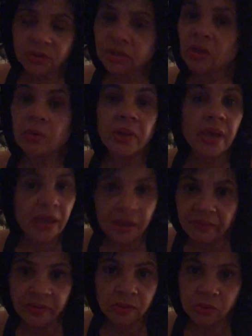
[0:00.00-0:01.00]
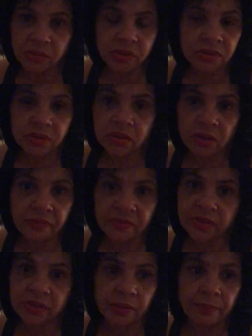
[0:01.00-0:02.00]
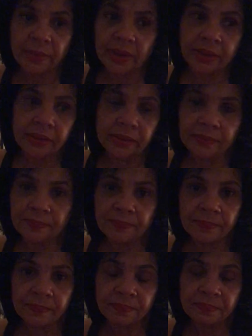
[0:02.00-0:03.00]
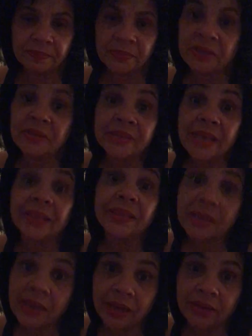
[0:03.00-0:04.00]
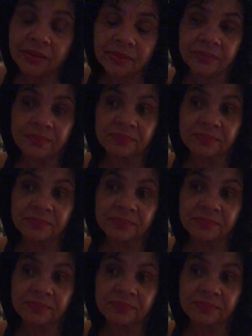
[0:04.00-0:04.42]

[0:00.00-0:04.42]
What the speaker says: Don't ever lose yourself with somebody, because at the end,